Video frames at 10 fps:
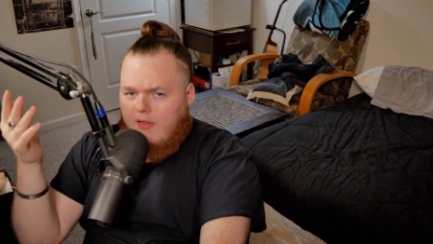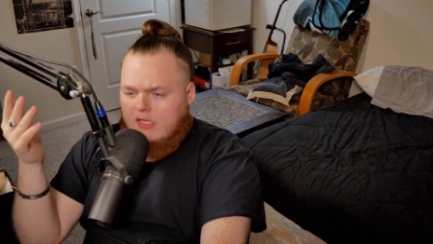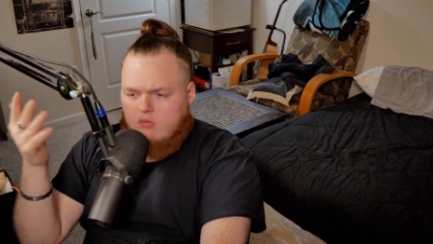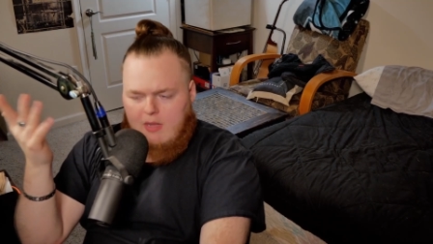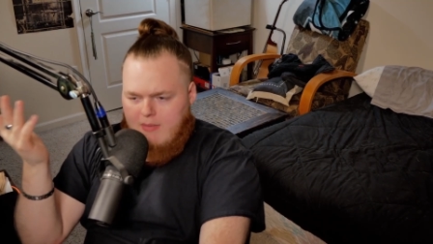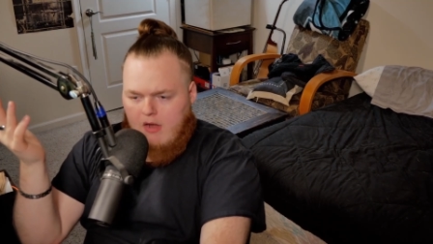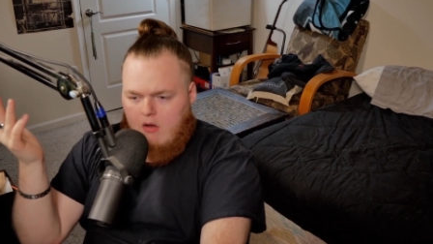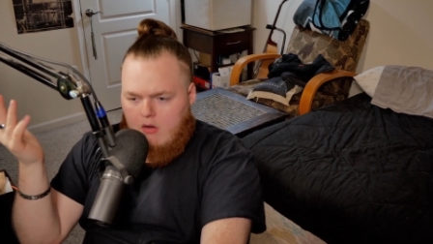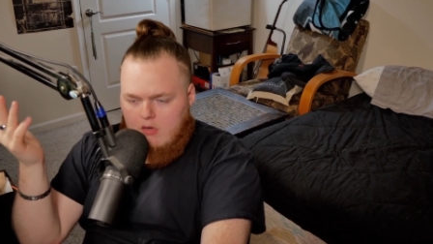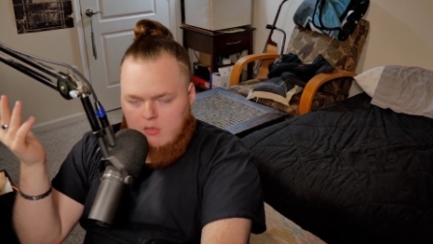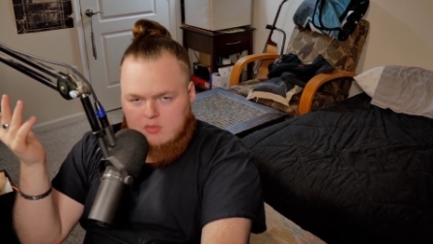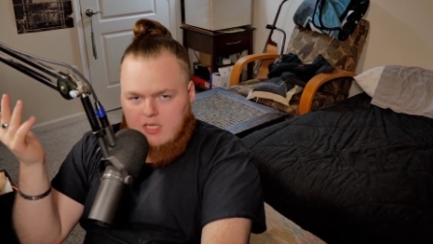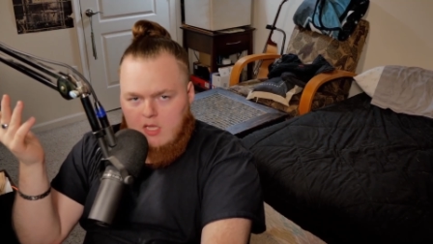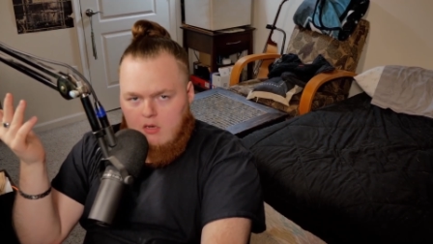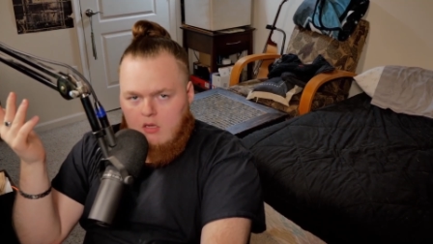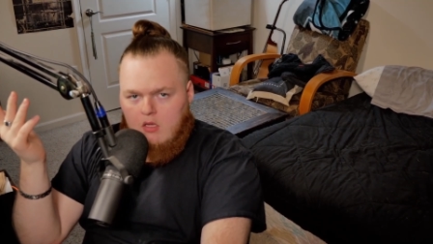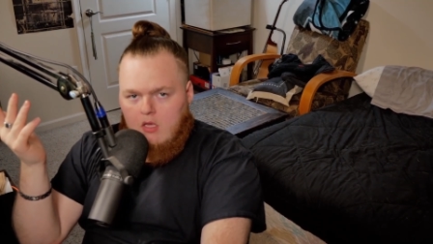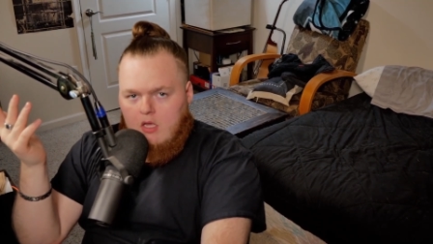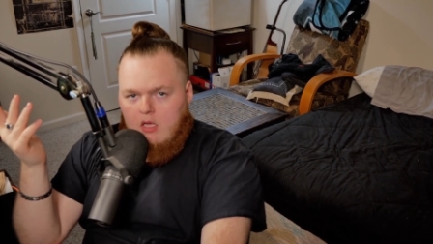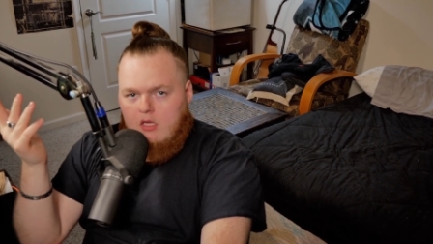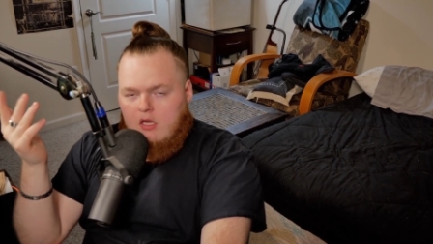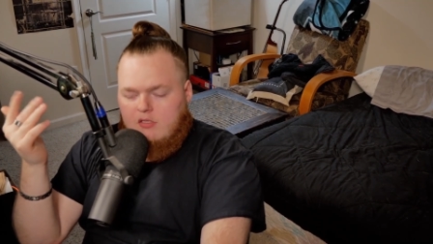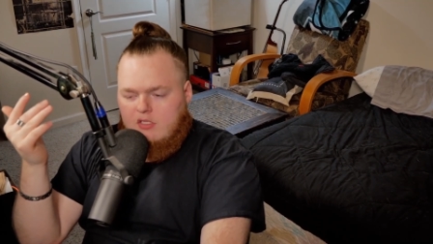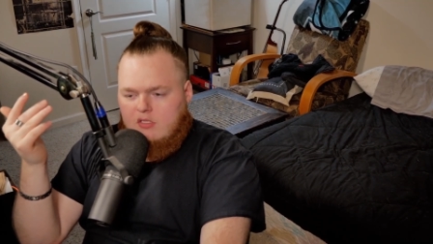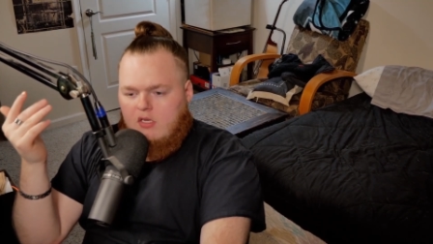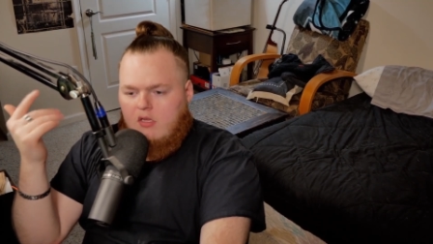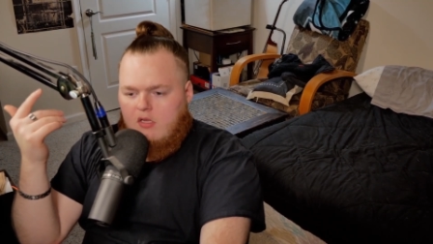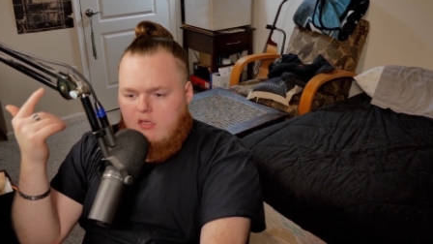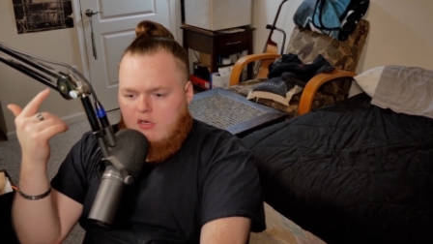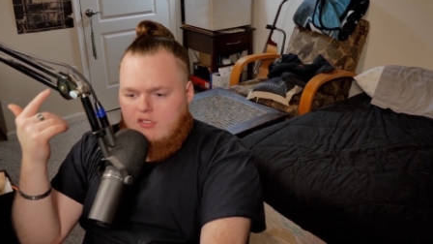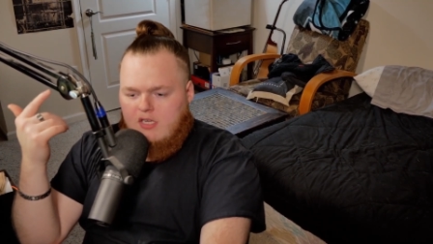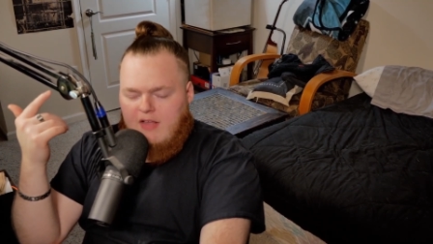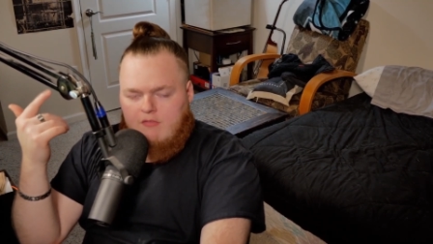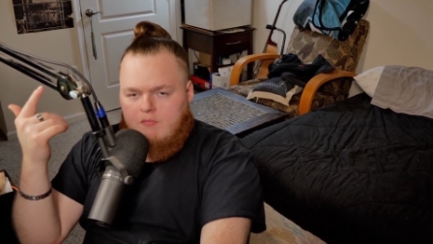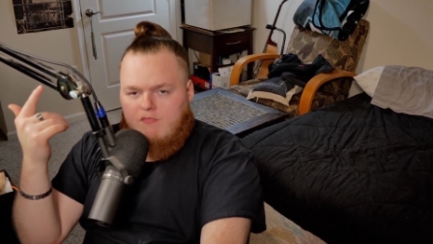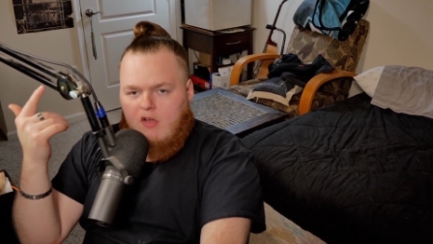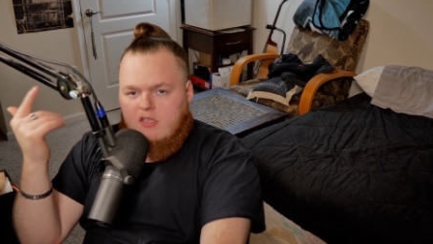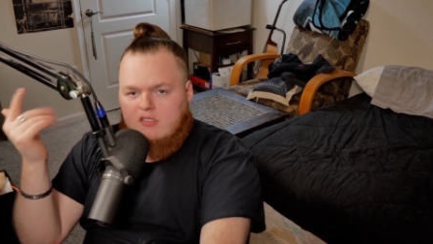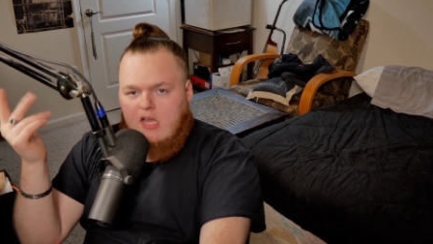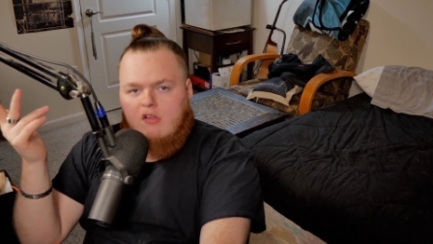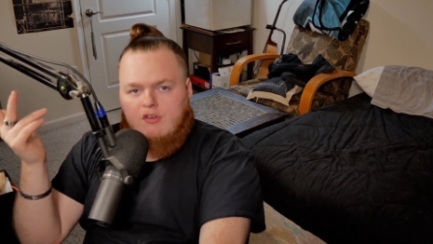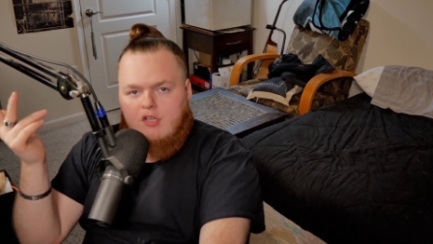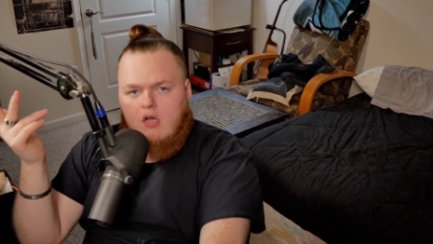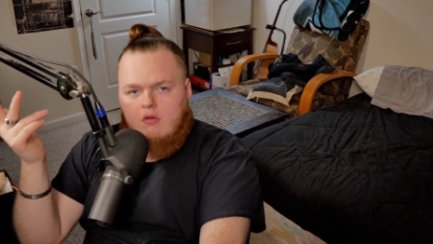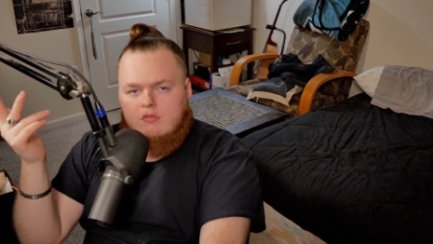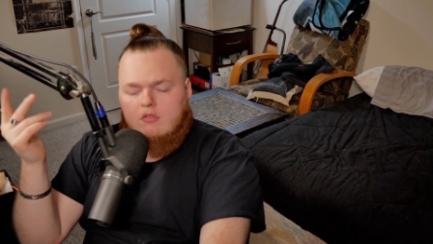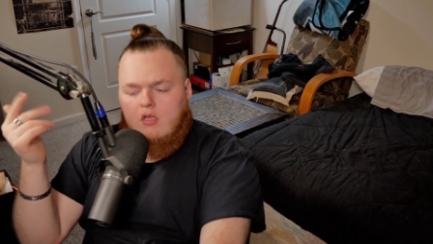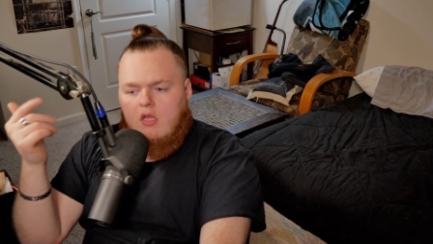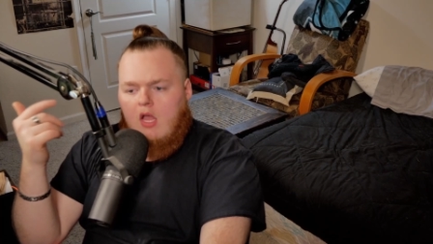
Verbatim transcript: That's way better. You know what I'm saying? You know, it's just gonna you're just gonna have to fucking stay on your toes.